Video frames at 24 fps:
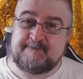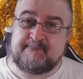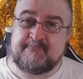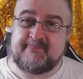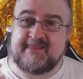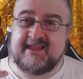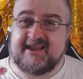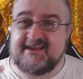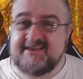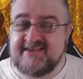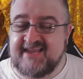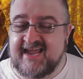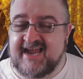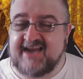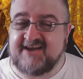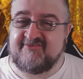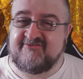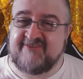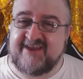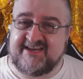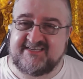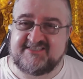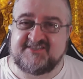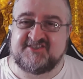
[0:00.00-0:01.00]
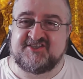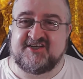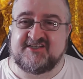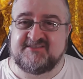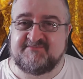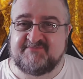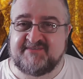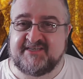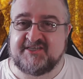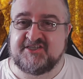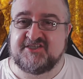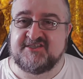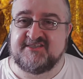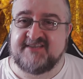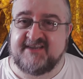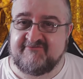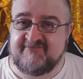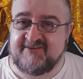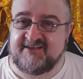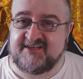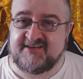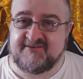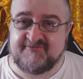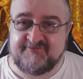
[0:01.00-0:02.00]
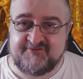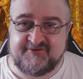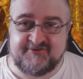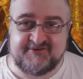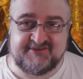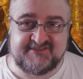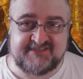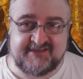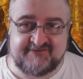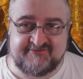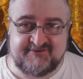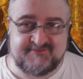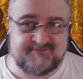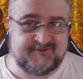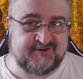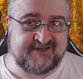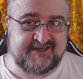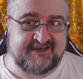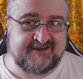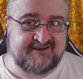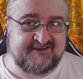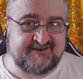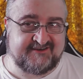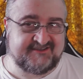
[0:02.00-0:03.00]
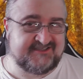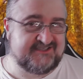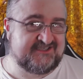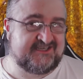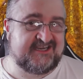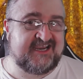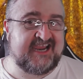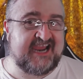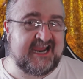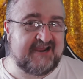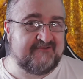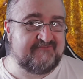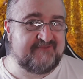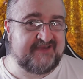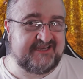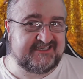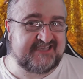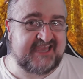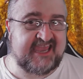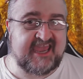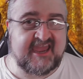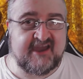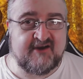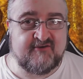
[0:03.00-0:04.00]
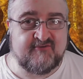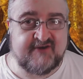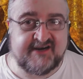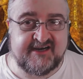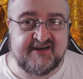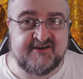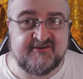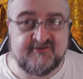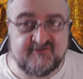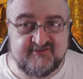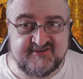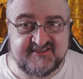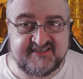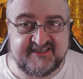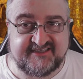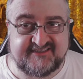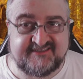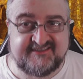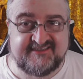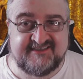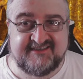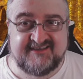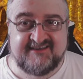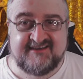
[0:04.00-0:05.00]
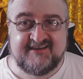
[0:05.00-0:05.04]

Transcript: And that creates a juxtaposition that really confused everybody because it's campy as hell and it knows it.